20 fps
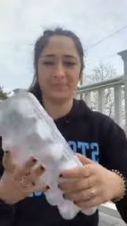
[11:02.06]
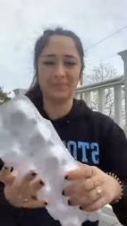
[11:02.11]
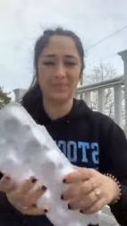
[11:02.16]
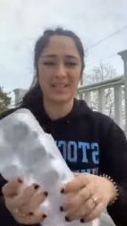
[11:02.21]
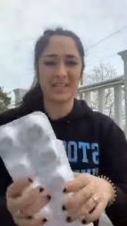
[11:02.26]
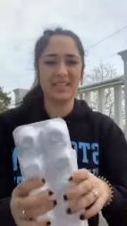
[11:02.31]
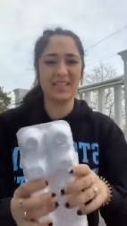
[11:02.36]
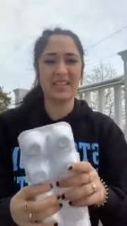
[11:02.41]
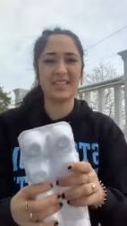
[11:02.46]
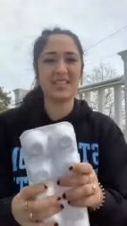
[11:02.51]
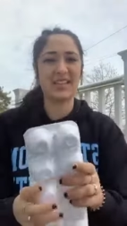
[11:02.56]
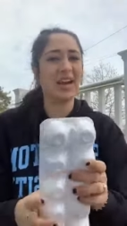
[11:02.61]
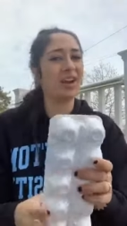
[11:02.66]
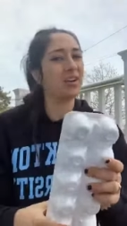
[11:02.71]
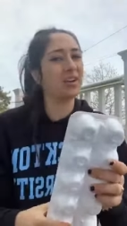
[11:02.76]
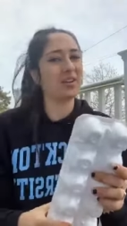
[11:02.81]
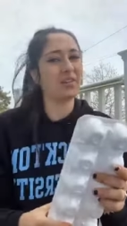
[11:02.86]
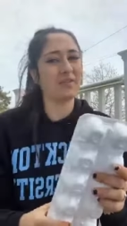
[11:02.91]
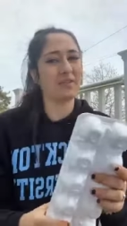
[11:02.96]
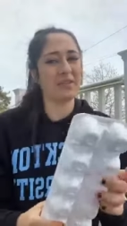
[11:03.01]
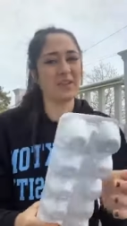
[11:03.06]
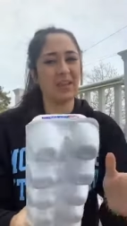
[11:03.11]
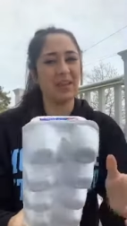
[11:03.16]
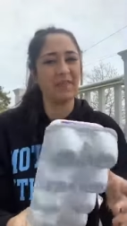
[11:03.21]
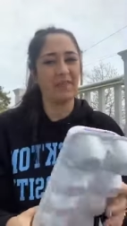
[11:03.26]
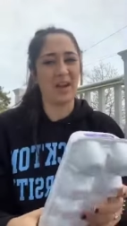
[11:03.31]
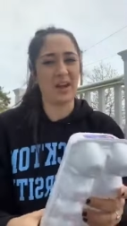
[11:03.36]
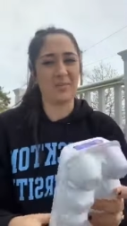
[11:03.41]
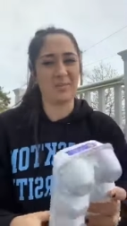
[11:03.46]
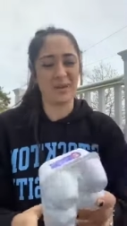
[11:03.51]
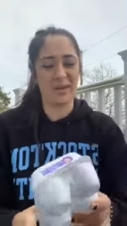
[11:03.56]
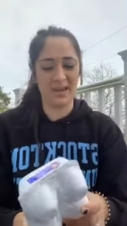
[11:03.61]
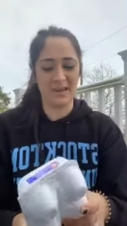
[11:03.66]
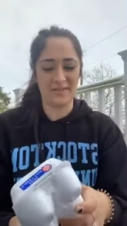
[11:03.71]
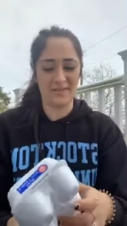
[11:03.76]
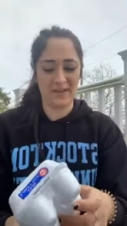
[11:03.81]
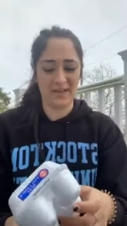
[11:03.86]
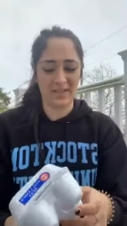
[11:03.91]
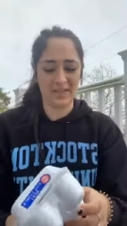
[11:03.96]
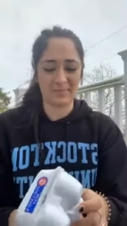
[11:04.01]
because it's not good for the environment
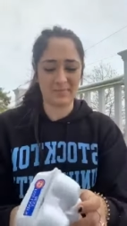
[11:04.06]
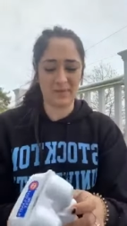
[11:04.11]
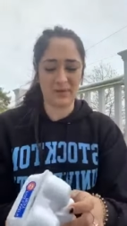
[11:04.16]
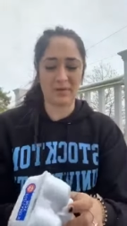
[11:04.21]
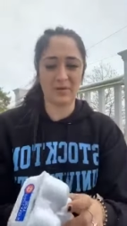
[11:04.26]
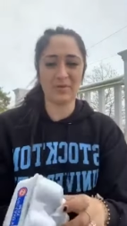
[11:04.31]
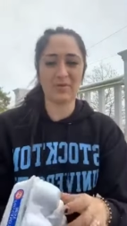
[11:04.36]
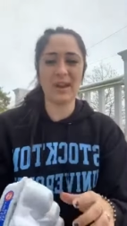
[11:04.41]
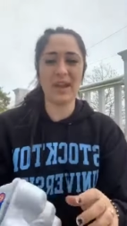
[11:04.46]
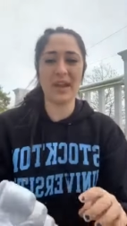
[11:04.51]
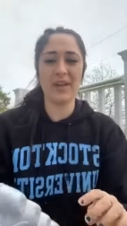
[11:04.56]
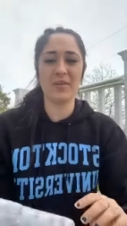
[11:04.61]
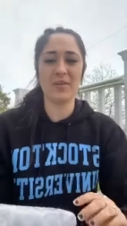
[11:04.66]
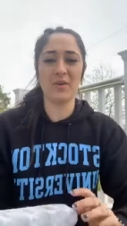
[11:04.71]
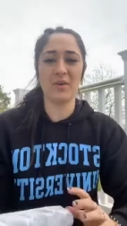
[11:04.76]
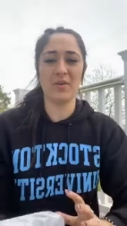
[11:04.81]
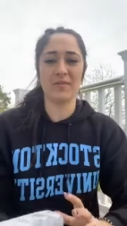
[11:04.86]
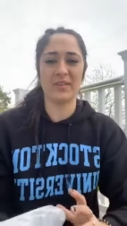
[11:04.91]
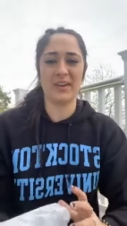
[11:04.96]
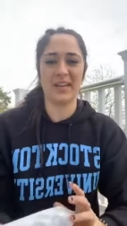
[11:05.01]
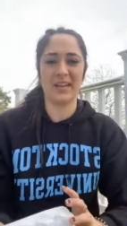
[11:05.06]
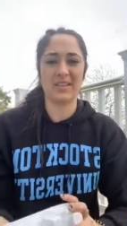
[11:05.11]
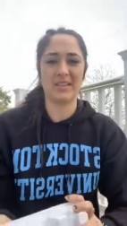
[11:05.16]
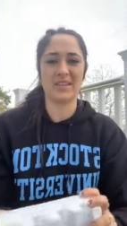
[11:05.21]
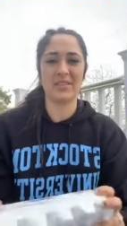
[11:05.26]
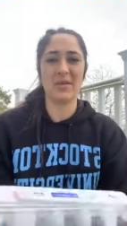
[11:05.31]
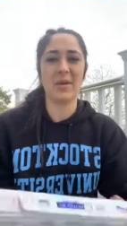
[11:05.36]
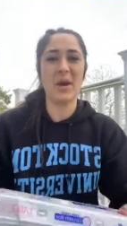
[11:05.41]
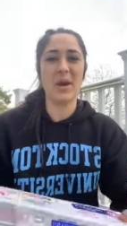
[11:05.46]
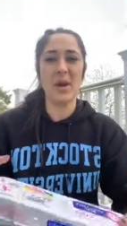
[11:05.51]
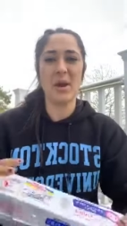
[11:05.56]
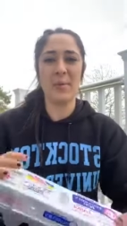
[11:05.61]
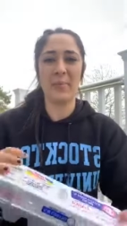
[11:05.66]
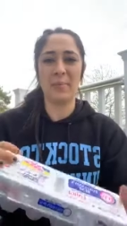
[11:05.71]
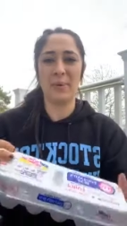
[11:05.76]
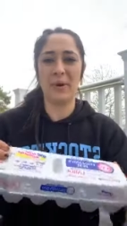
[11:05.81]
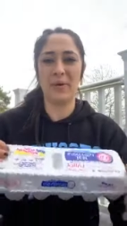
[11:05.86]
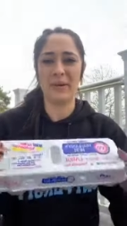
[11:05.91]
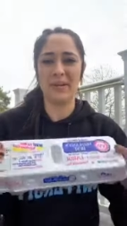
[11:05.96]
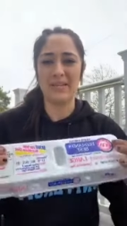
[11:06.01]
if it gets blown around or if it gets
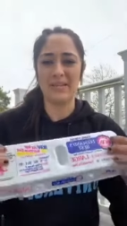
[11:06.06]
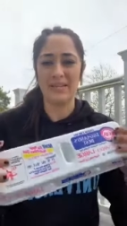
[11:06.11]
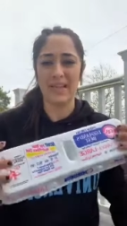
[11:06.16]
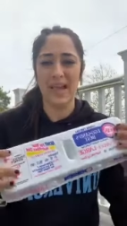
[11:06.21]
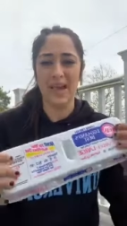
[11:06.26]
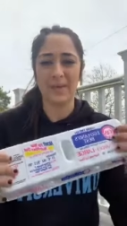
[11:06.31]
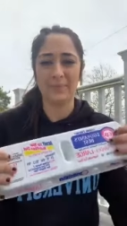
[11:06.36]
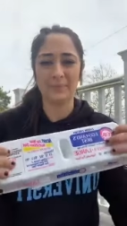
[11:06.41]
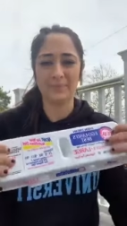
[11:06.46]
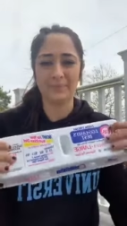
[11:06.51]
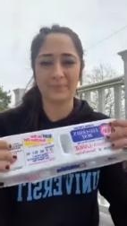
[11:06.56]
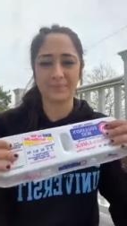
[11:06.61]
broken down.